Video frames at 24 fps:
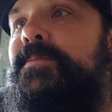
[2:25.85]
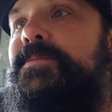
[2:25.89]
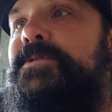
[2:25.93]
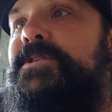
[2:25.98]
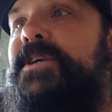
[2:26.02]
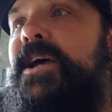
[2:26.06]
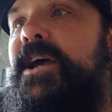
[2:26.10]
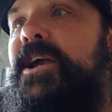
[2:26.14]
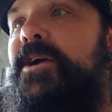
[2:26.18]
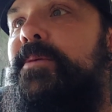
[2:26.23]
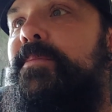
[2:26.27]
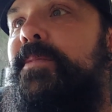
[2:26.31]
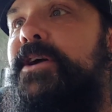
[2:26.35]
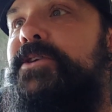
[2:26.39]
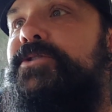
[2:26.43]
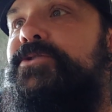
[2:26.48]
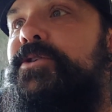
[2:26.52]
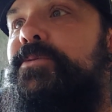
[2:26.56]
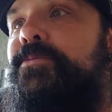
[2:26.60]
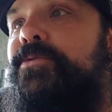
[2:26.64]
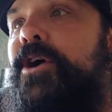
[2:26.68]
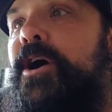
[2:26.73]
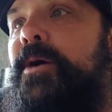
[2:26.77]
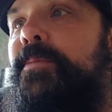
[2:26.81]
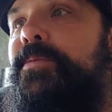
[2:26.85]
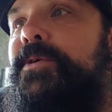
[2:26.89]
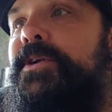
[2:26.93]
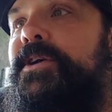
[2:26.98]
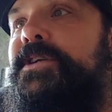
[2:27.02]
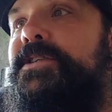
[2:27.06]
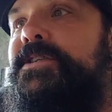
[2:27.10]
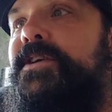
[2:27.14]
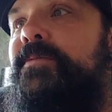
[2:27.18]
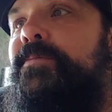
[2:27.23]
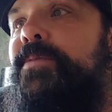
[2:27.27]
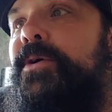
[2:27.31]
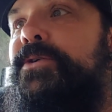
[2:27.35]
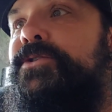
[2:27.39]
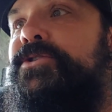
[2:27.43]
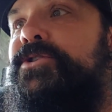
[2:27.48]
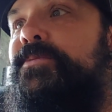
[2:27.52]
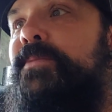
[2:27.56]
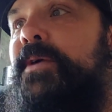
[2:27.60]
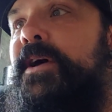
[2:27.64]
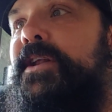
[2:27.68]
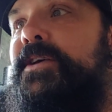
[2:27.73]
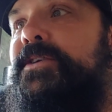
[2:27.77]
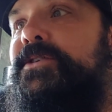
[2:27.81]
psychometric properties of
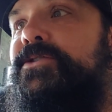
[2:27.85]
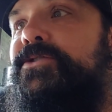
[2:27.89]
post-traumatic